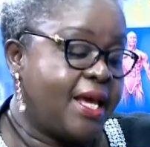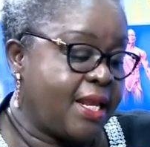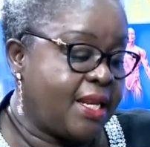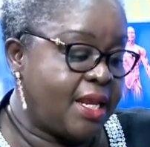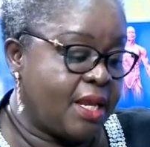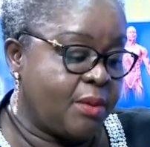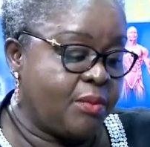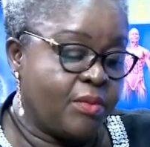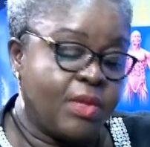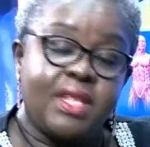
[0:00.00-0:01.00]
Yeah, and
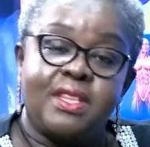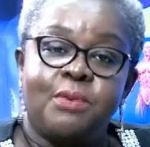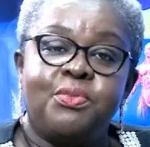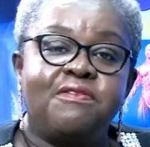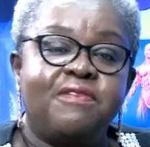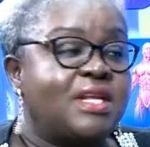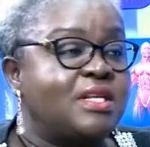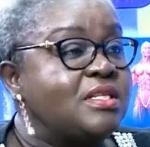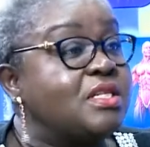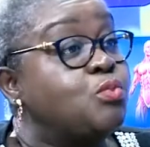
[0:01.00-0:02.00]
the
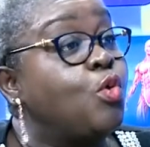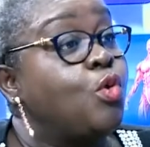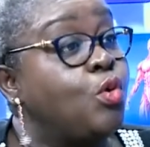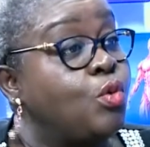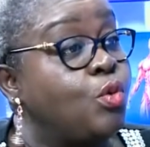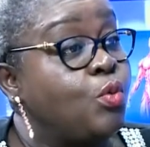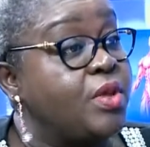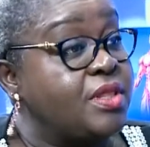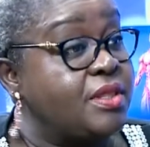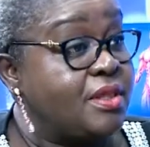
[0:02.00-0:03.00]
prevalence is more
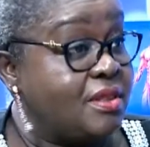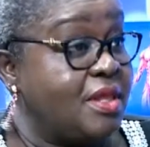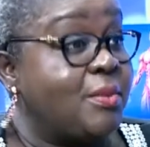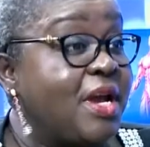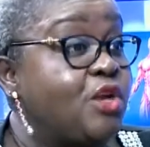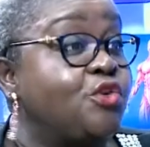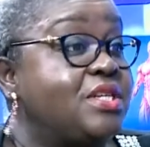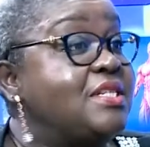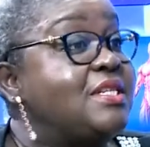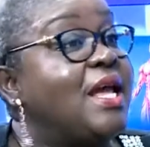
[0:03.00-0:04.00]
with the
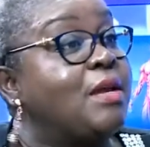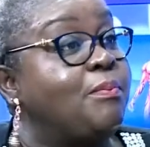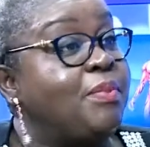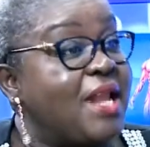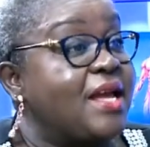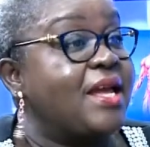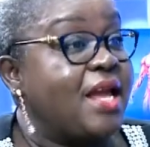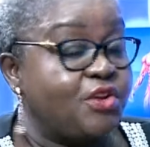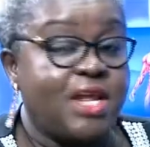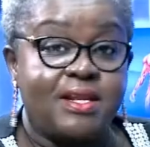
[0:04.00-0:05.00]
minorities like black
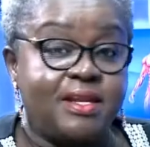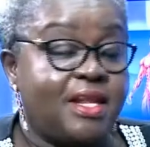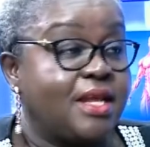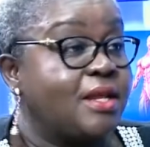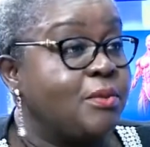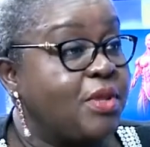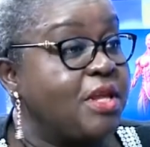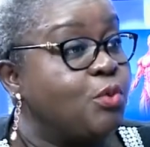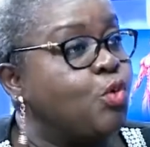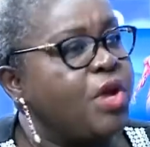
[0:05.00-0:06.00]
ethnic
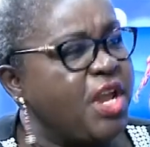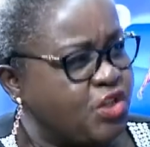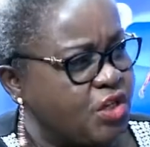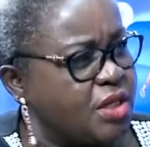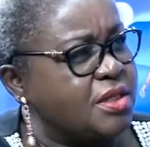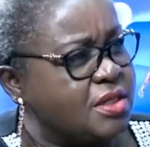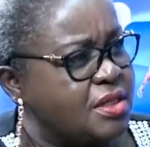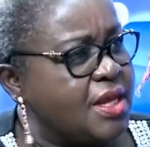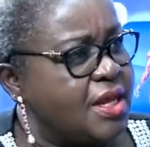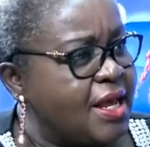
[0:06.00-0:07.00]
people,
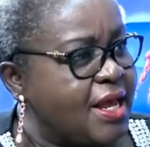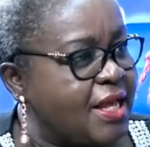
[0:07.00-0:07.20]
Asians